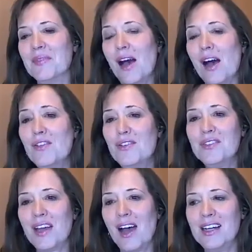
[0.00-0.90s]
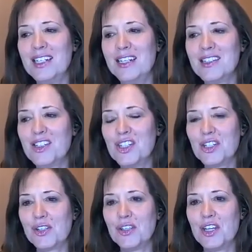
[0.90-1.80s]
other ideas,
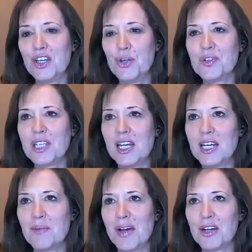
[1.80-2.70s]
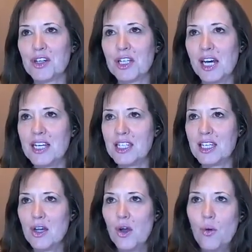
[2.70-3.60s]
Jill, that you were saying about your
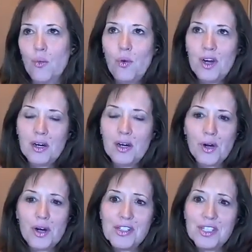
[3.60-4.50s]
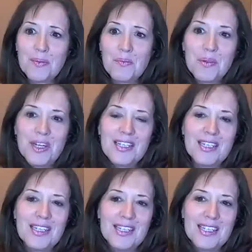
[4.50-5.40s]
closet, where are some
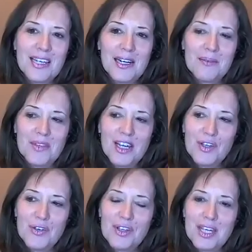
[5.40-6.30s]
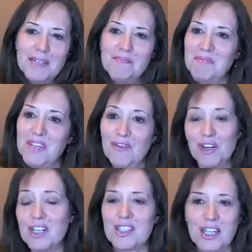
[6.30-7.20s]
places that you can get
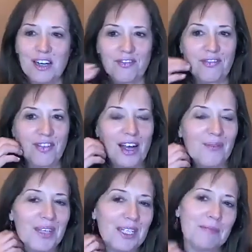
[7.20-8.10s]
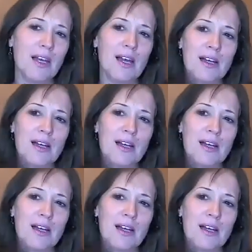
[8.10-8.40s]
rid of stuff? I mean,